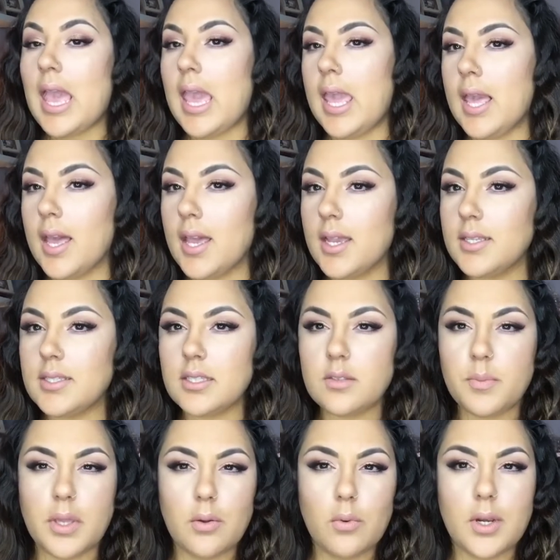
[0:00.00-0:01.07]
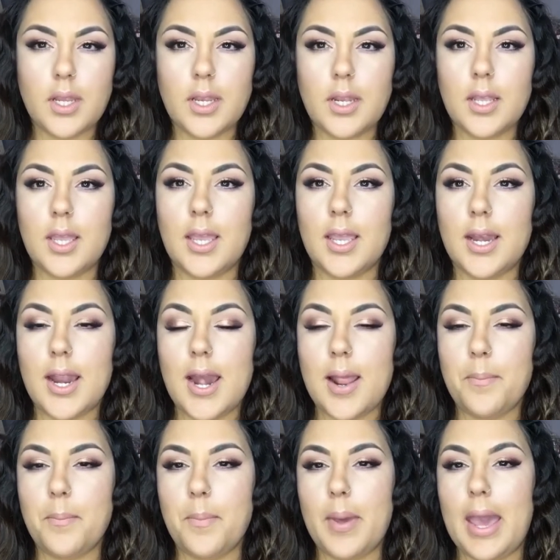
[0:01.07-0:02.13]
Hey guys, it's me Juanita again, and
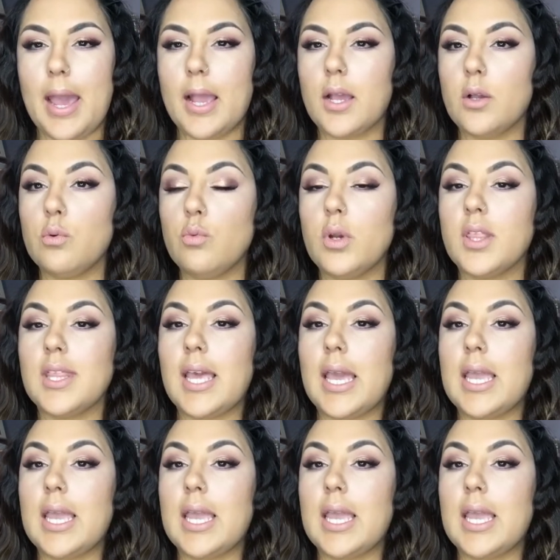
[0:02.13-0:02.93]
I'm back with